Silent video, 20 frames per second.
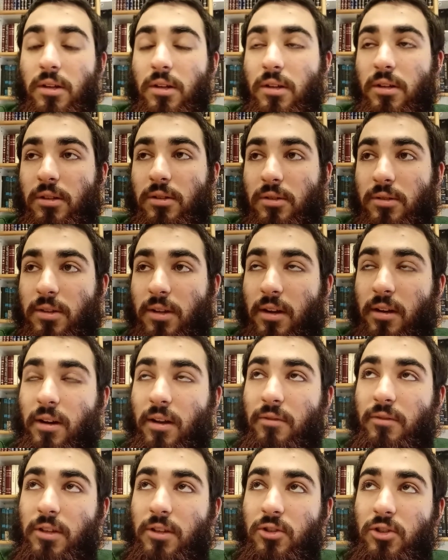So it's not
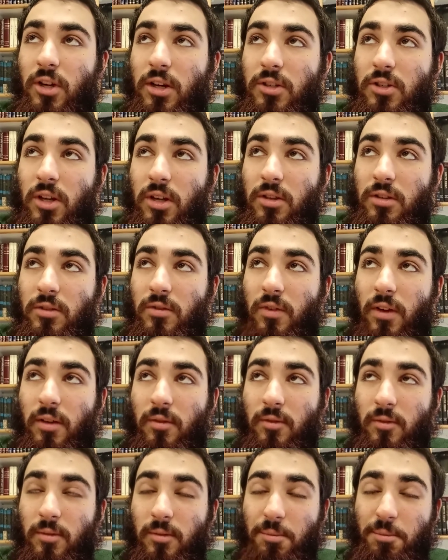enough to judge others
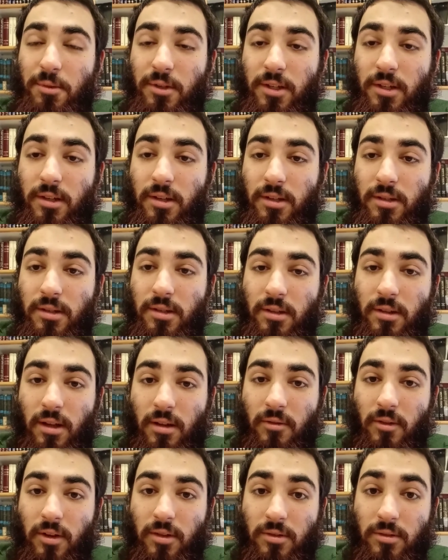favorably and to
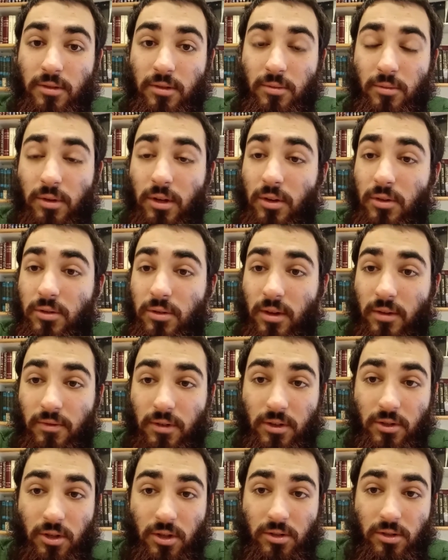love others. We also have to
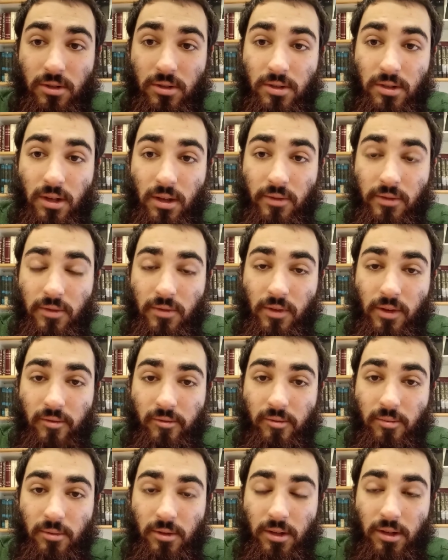judge ourselves
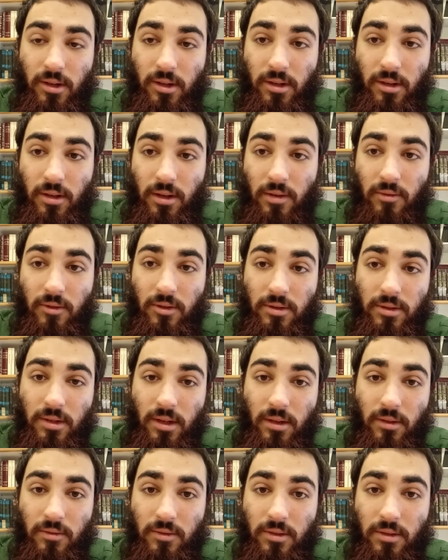favorably and love
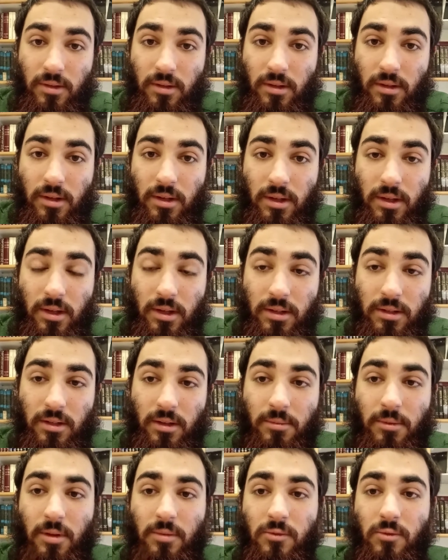ourselves.
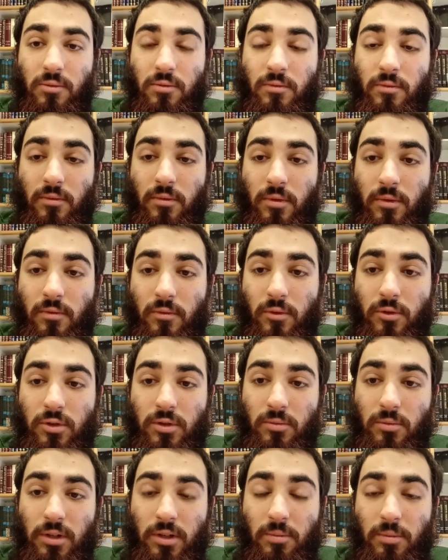Sometimes,
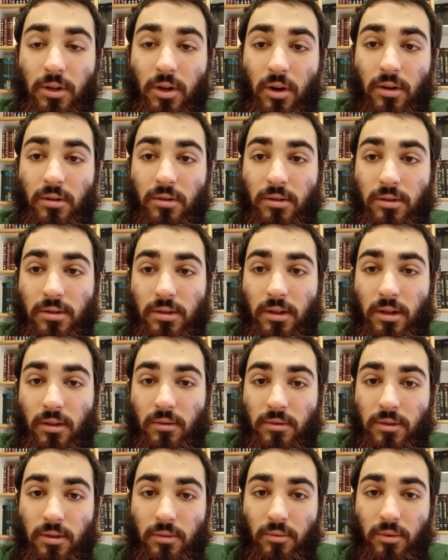unfortunately, we could be hard on
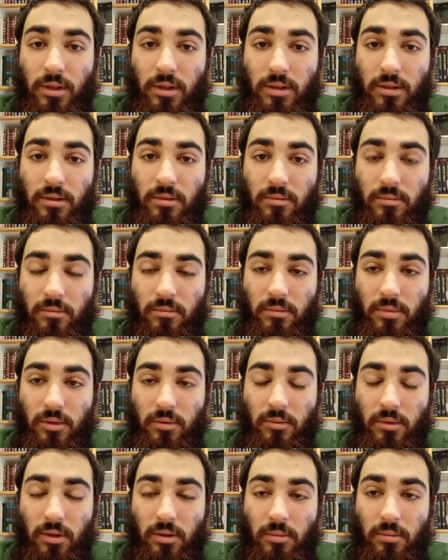ourselves, and we could be
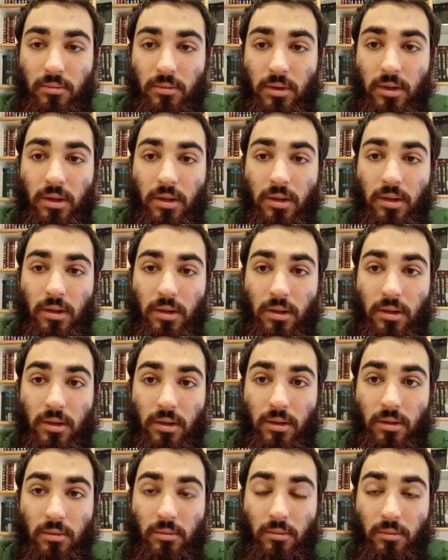
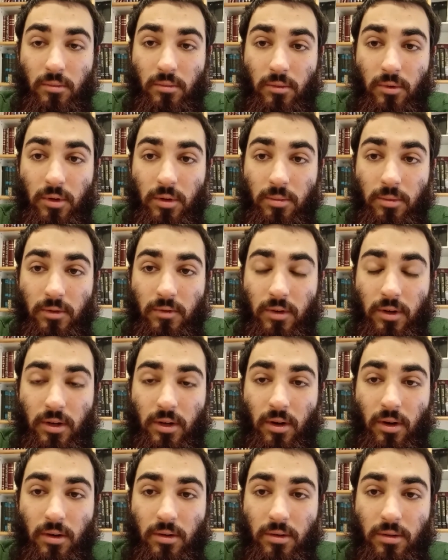really be very
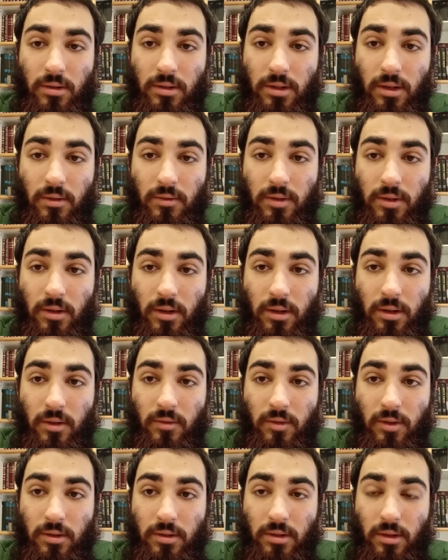hard on ourselves and not
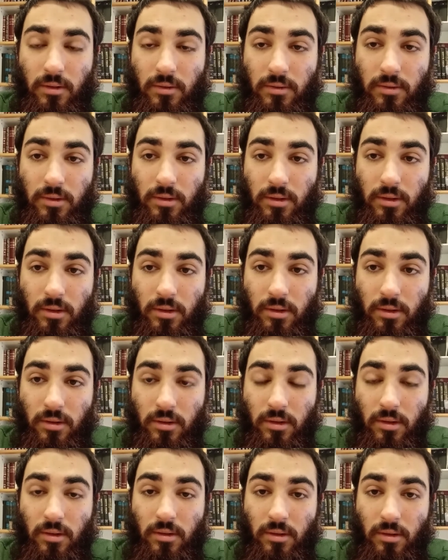give ourselves
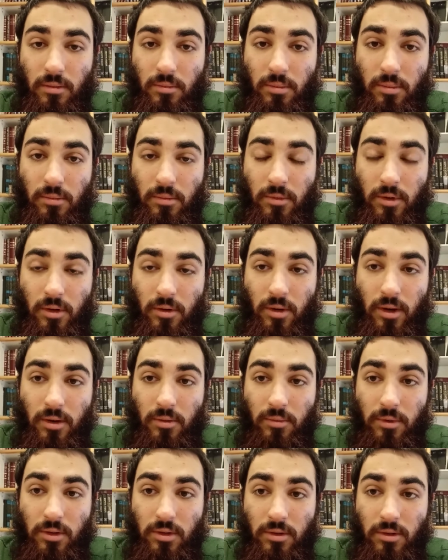the
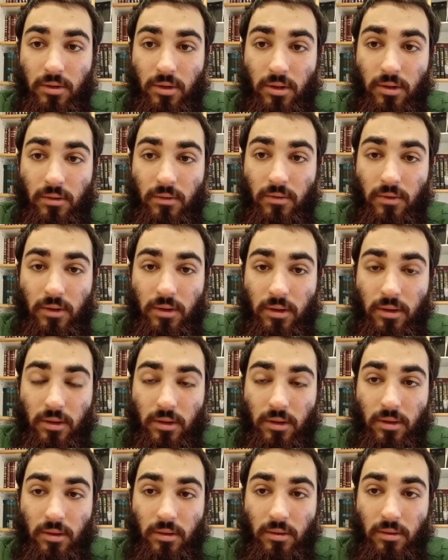credit we deserve, and
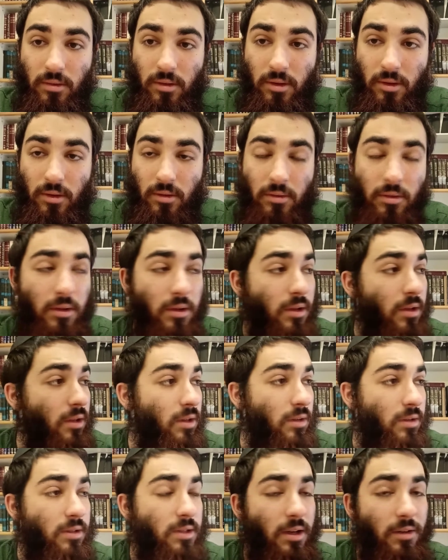the
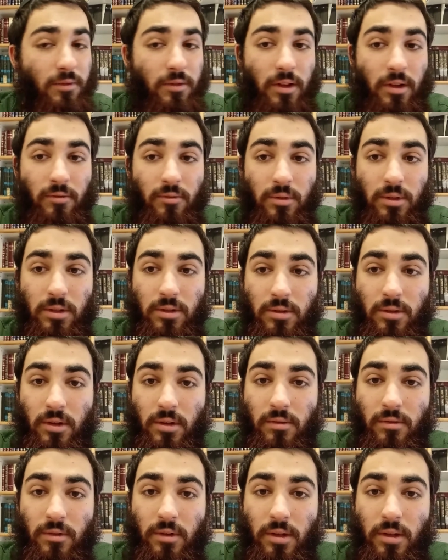self-love we deserve.